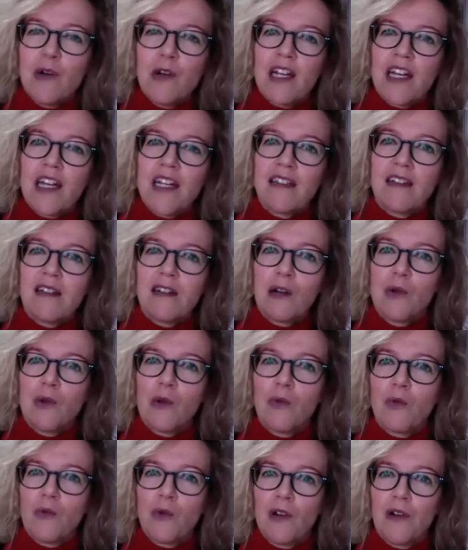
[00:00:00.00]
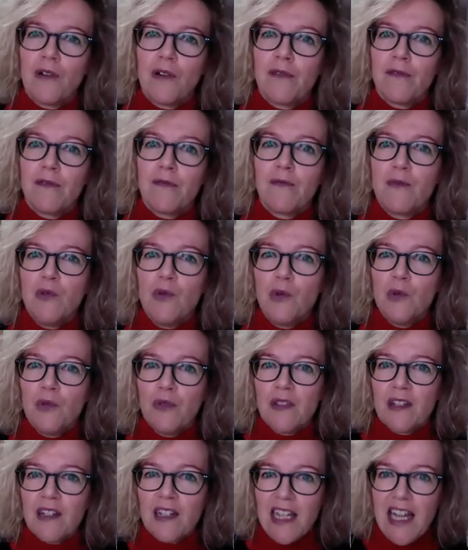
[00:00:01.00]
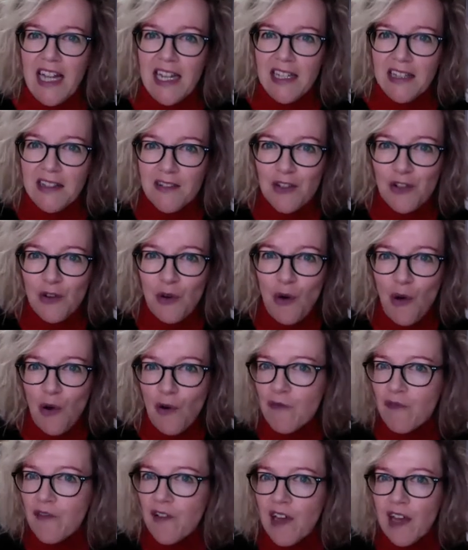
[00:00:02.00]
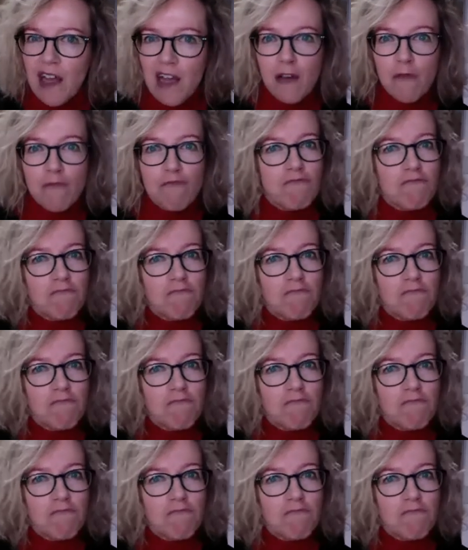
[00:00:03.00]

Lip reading: at our world through the lens of a